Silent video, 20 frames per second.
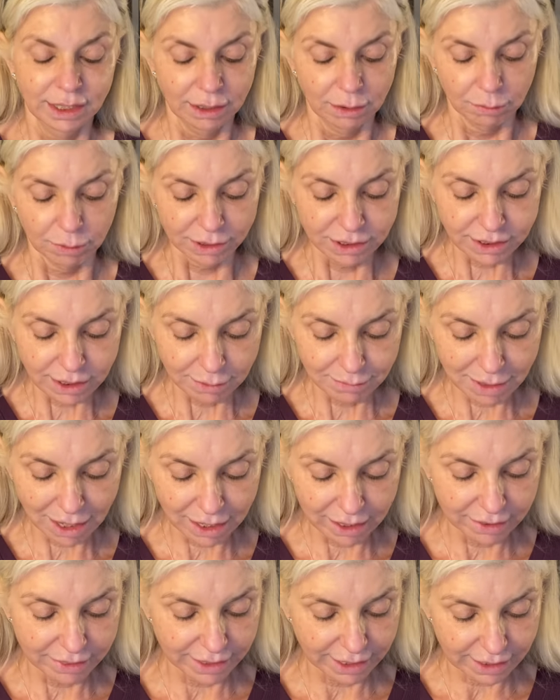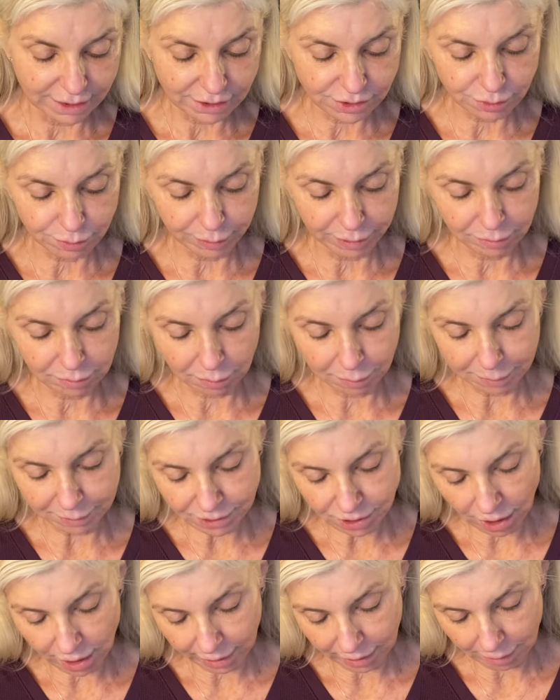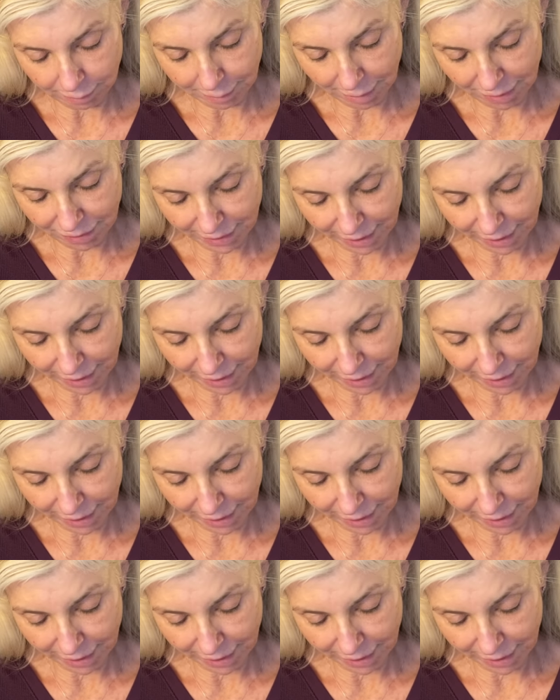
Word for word: Once I'm out of this, we will be talking about